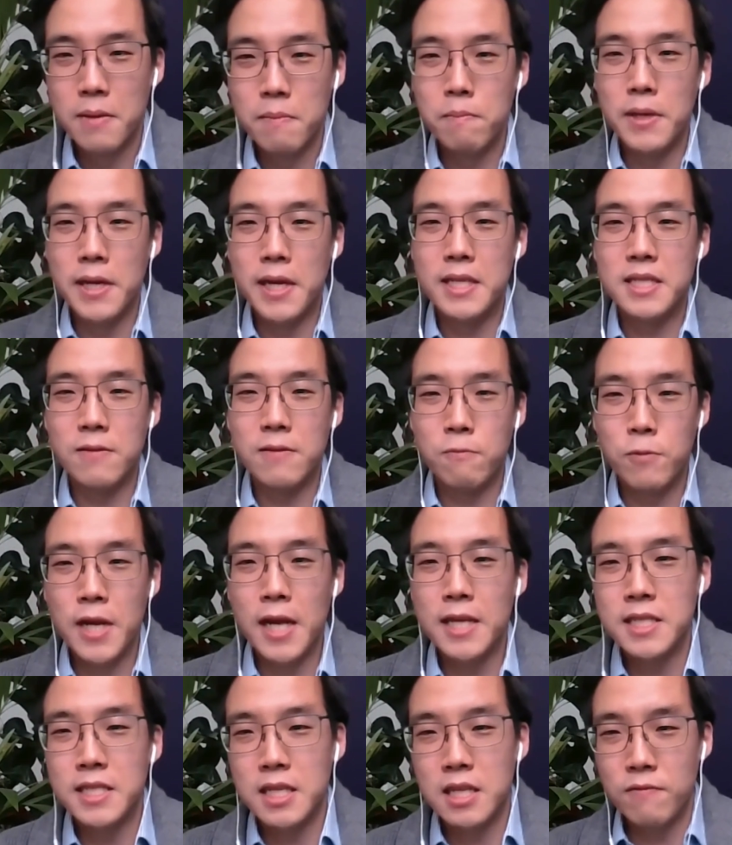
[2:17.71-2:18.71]
Because if we
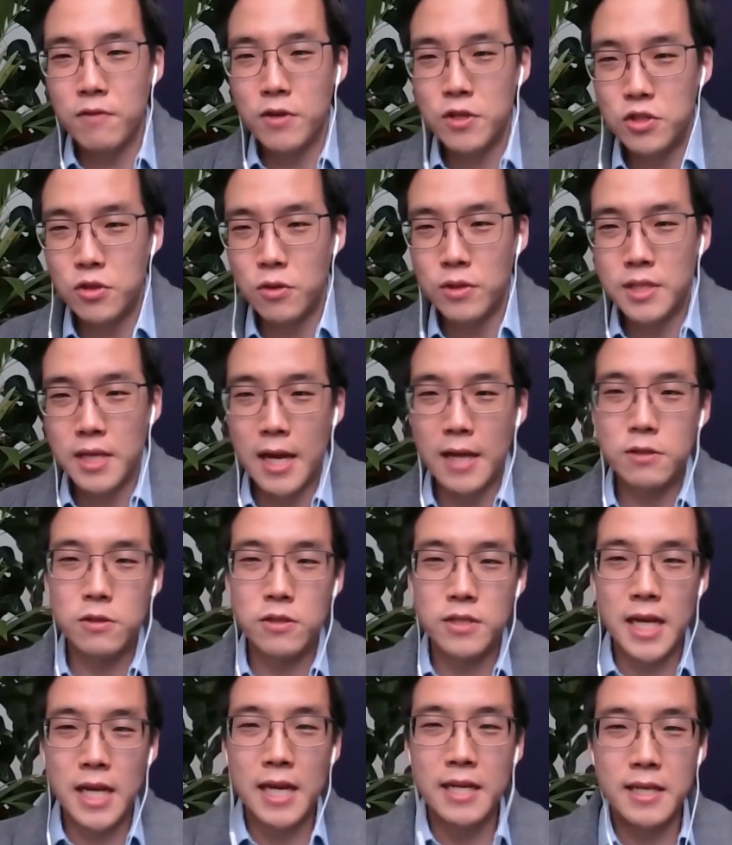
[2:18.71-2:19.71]
as individuals, as
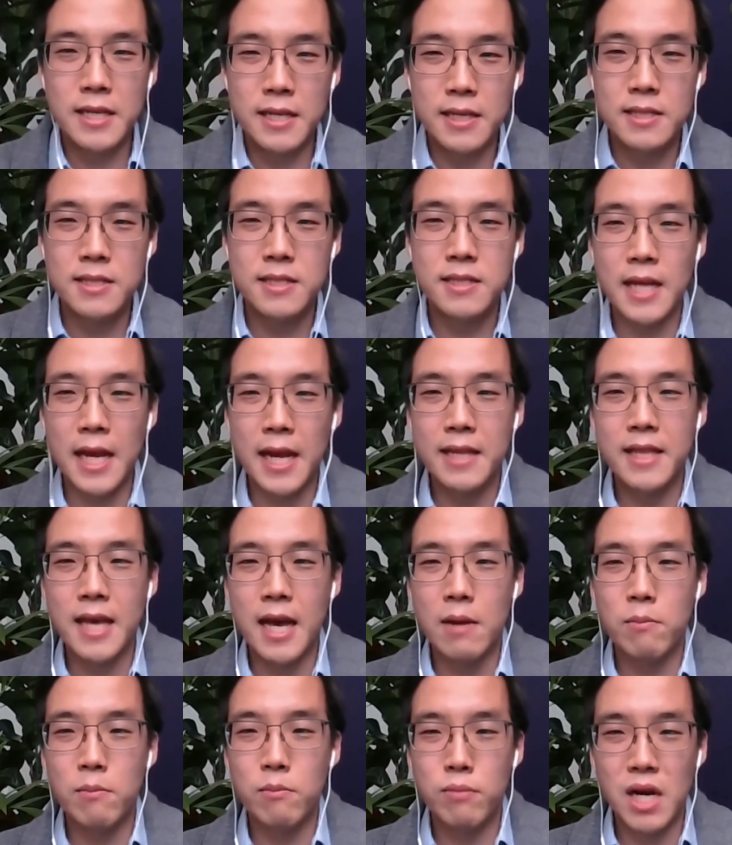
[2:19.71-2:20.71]
society, say
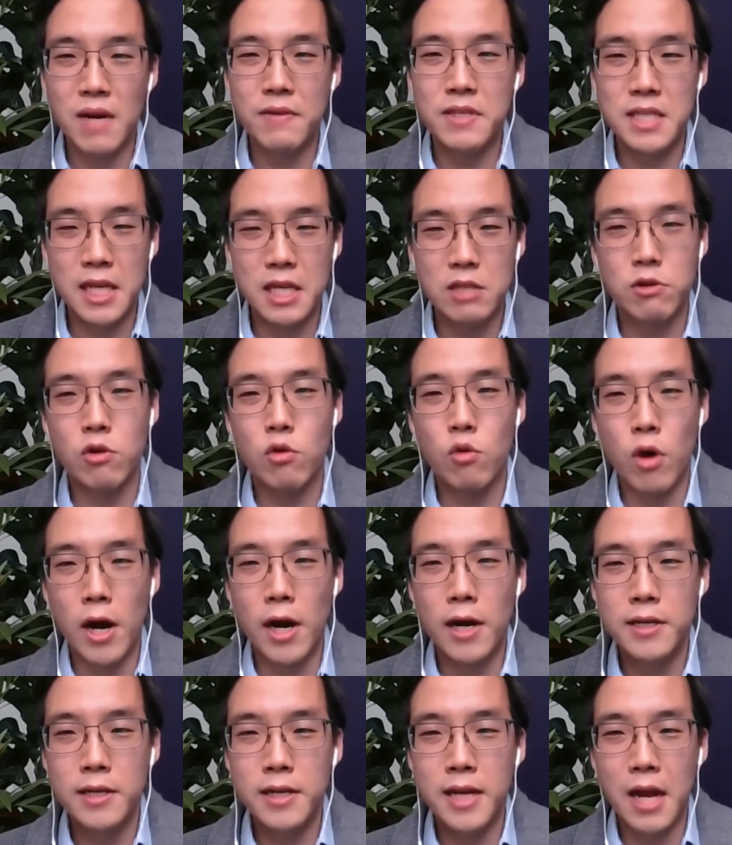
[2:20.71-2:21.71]
that privacy is
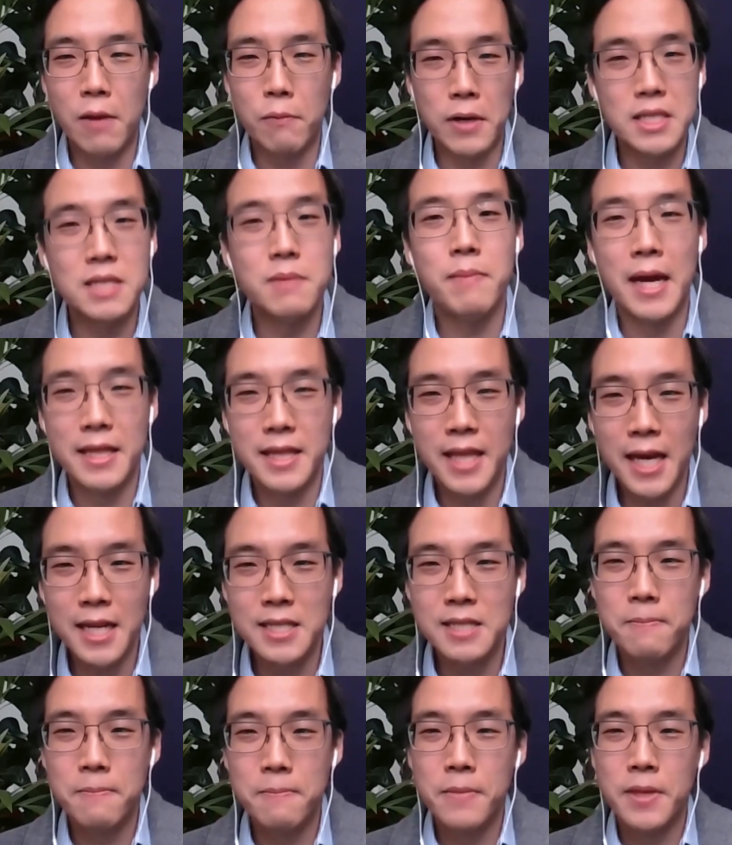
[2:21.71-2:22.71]
required and we demand that,